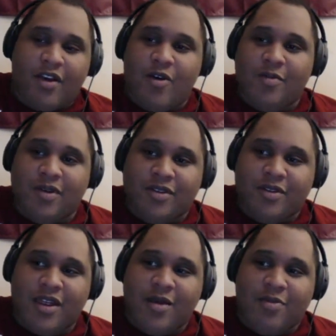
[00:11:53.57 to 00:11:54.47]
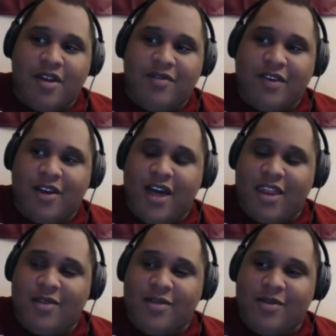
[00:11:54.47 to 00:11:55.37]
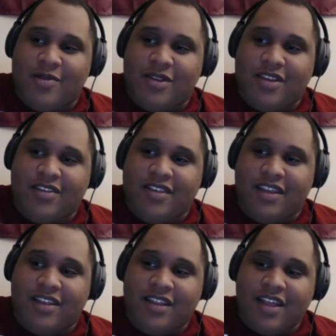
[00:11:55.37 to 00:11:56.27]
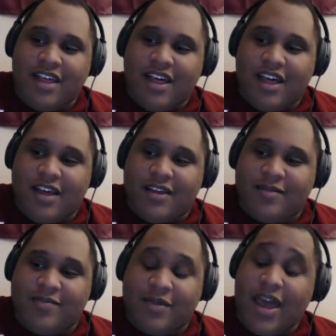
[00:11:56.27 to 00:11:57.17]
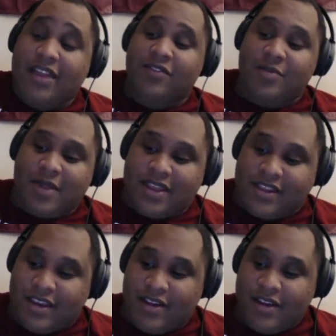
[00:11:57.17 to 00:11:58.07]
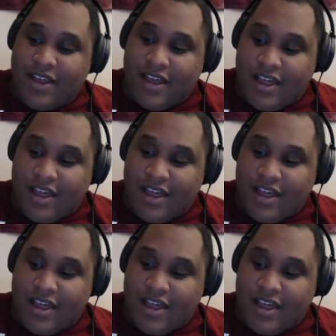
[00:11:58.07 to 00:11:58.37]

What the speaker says: What's the home builder nonprofit called? I don't even know what it is now. I drew a blank there.